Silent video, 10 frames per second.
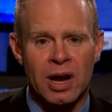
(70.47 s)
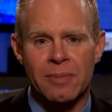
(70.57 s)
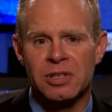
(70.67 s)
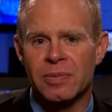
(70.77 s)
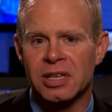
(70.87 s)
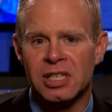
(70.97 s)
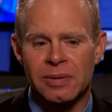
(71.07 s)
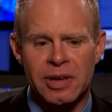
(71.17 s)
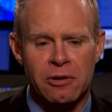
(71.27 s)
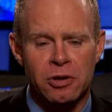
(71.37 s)
up to me and tell me
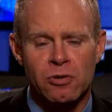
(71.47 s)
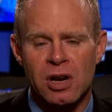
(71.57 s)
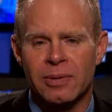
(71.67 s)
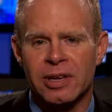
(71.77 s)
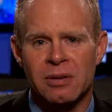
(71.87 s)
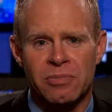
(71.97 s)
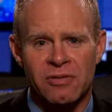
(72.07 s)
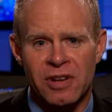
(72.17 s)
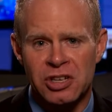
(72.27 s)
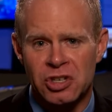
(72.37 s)
how incredibly
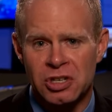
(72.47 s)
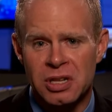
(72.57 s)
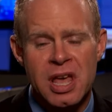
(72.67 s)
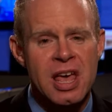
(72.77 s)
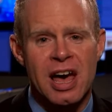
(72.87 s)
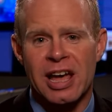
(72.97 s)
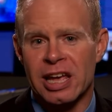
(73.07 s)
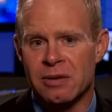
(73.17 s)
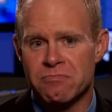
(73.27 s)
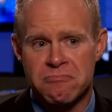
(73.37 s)
unprofessional I
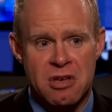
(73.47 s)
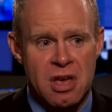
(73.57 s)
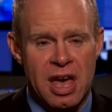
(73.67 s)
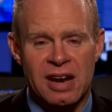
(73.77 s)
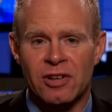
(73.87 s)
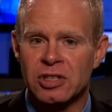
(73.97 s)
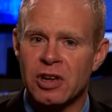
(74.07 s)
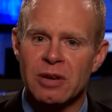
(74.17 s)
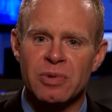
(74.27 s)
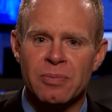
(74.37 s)
am. And I've also
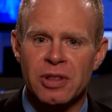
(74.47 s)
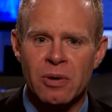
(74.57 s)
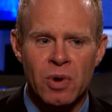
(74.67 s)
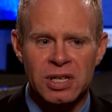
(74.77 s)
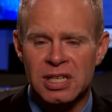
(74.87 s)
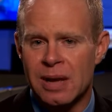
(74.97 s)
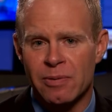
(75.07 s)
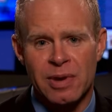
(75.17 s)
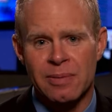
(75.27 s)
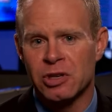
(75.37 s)
had people that want to stop and buy me a